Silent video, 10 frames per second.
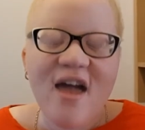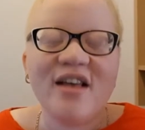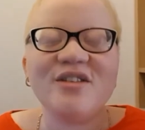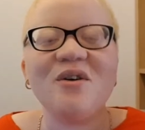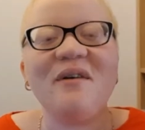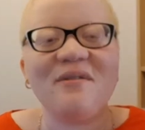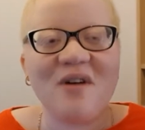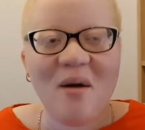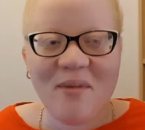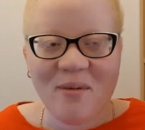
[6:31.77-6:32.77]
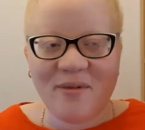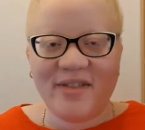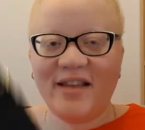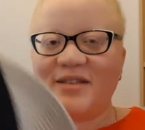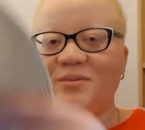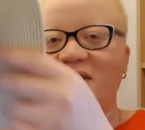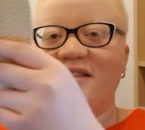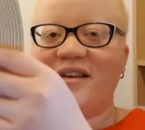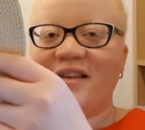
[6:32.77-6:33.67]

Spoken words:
So I've come up with this one. Look